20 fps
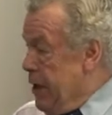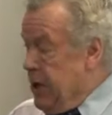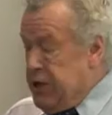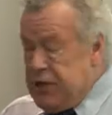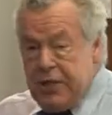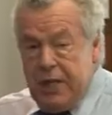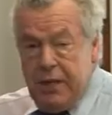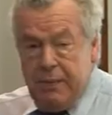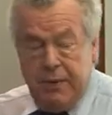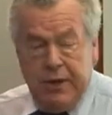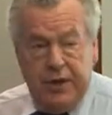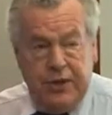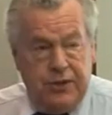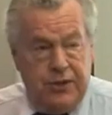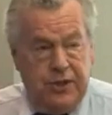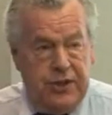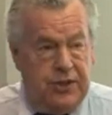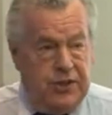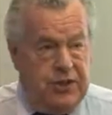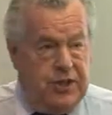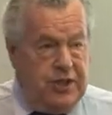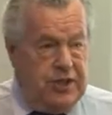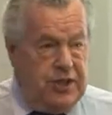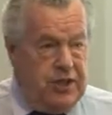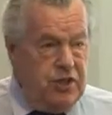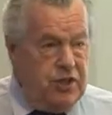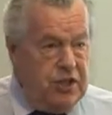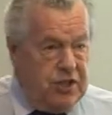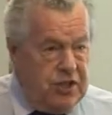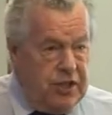Osteoporosis is
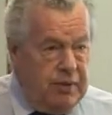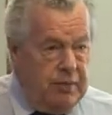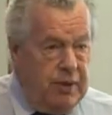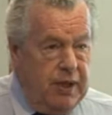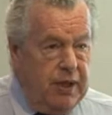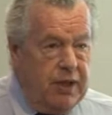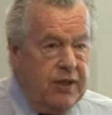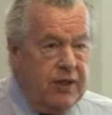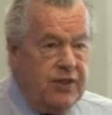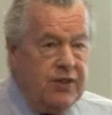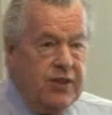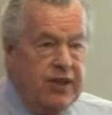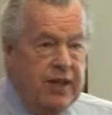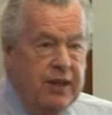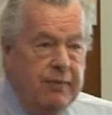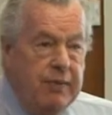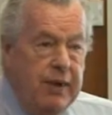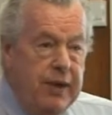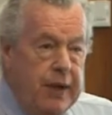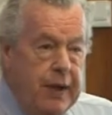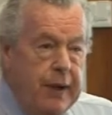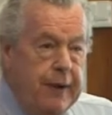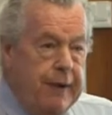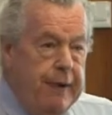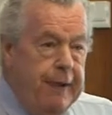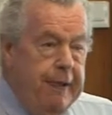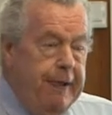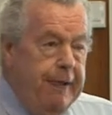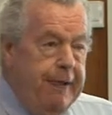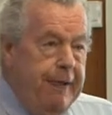interesting because
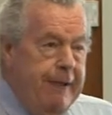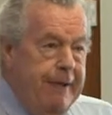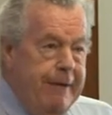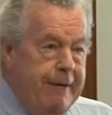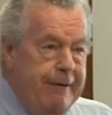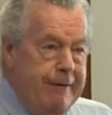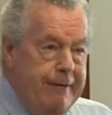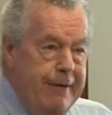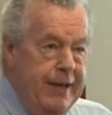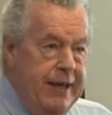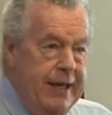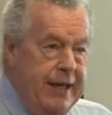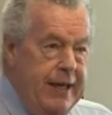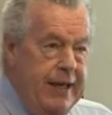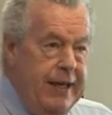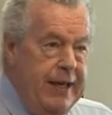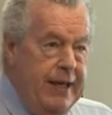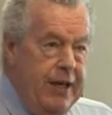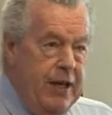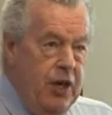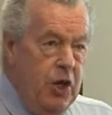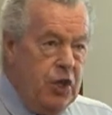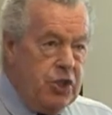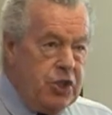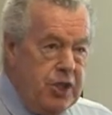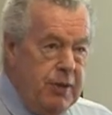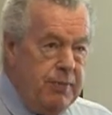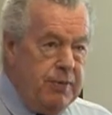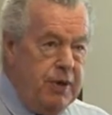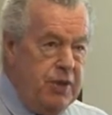really
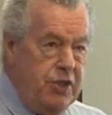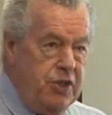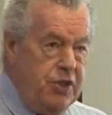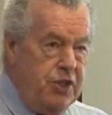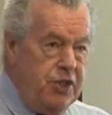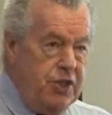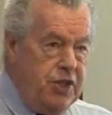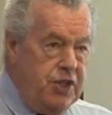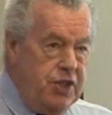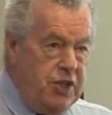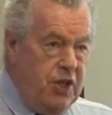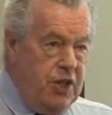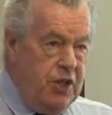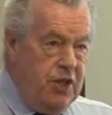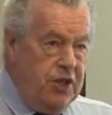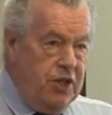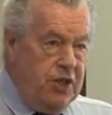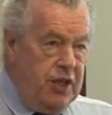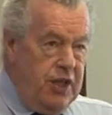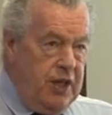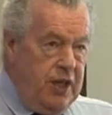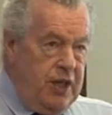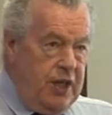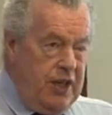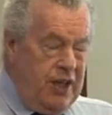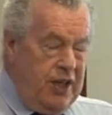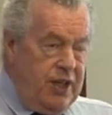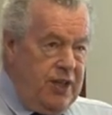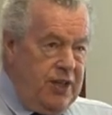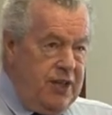osteoporosis is not
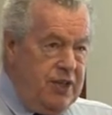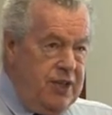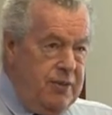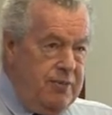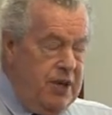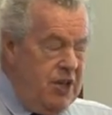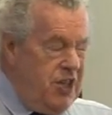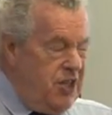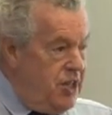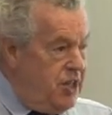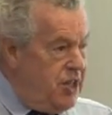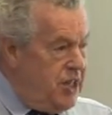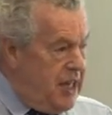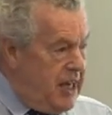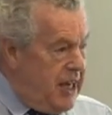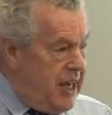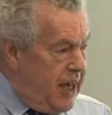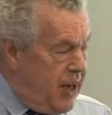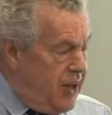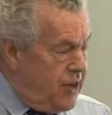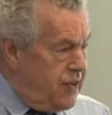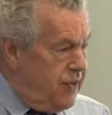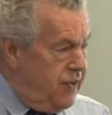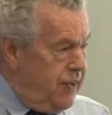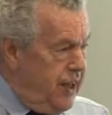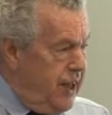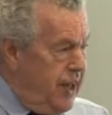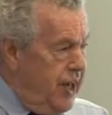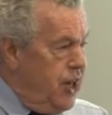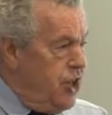so much the
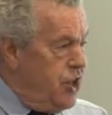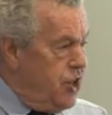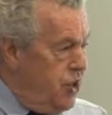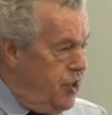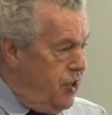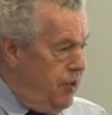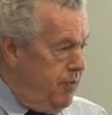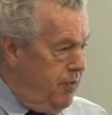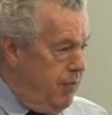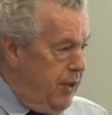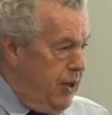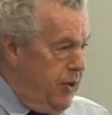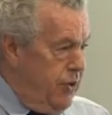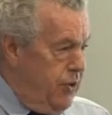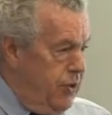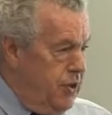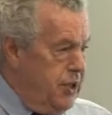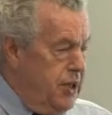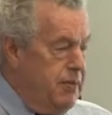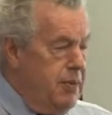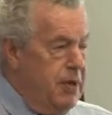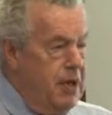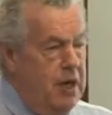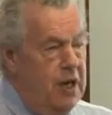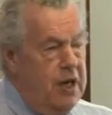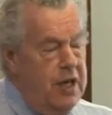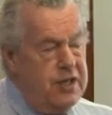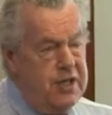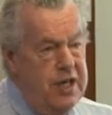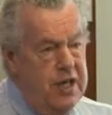decalcification of bone or
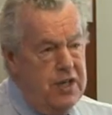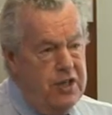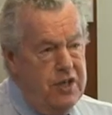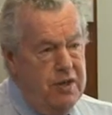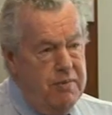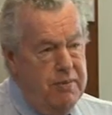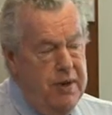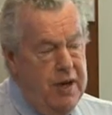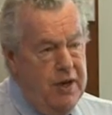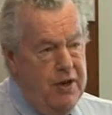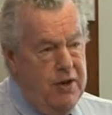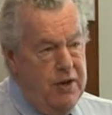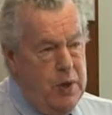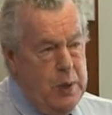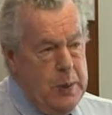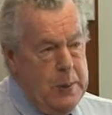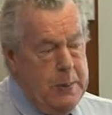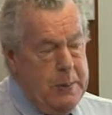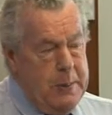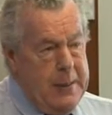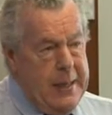demineralization of bone.